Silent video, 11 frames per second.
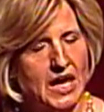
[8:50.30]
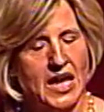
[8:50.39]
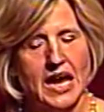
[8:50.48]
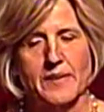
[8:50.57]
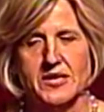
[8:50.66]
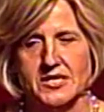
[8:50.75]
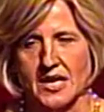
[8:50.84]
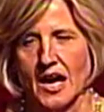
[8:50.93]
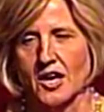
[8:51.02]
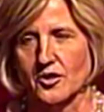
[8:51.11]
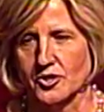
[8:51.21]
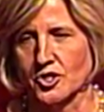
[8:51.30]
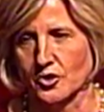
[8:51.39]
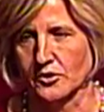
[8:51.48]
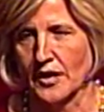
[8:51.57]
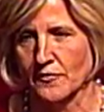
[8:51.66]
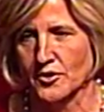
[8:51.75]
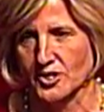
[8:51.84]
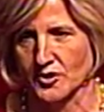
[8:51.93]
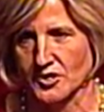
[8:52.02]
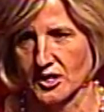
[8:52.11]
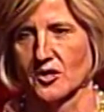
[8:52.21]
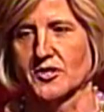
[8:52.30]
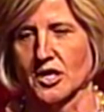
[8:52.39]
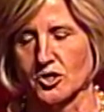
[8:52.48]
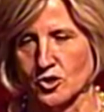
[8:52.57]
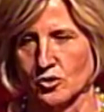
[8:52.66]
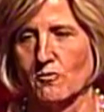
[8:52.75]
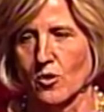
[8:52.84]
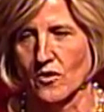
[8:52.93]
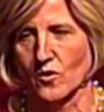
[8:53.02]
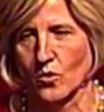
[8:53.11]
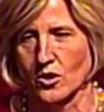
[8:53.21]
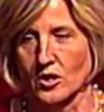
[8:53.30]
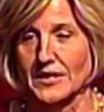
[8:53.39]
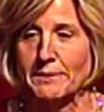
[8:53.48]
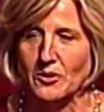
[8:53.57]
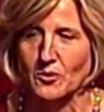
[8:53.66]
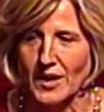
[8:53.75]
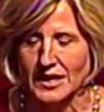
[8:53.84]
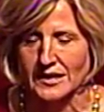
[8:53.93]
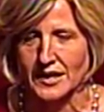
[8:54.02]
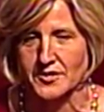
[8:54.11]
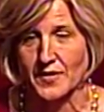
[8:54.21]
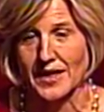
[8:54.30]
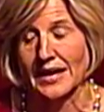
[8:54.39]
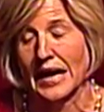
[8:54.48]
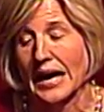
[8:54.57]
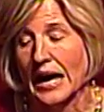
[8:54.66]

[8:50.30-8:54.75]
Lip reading: and the desire to leverage those skills and do more in the world and be recognized for that,